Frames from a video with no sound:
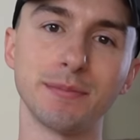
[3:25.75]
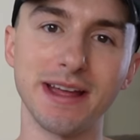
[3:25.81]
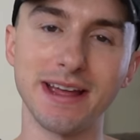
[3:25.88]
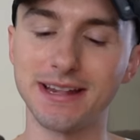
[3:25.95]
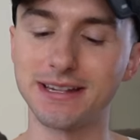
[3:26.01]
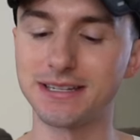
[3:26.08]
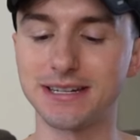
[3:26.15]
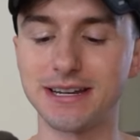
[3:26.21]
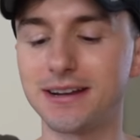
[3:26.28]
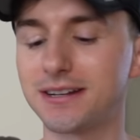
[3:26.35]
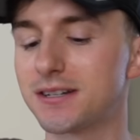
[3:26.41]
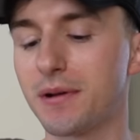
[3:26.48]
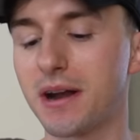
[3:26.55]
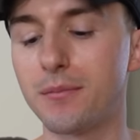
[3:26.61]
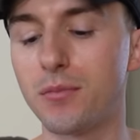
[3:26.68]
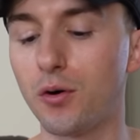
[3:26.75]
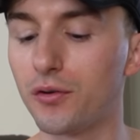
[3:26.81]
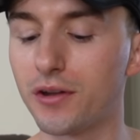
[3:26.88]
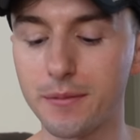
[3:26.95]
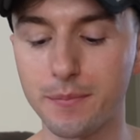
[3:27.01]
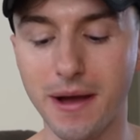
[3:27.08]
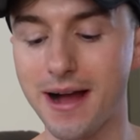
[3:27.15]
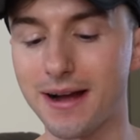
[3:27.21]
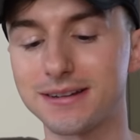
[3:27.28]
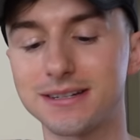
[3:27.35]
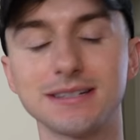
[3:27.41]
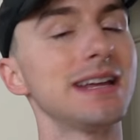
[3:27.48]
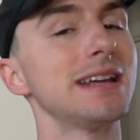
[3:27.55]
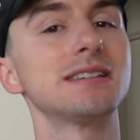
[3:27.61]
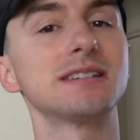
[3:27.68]
my instinct, but I'm holding back
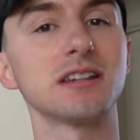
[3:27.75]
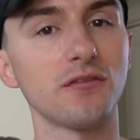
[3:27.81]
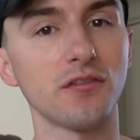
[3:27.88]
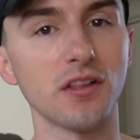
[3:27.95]
to taste the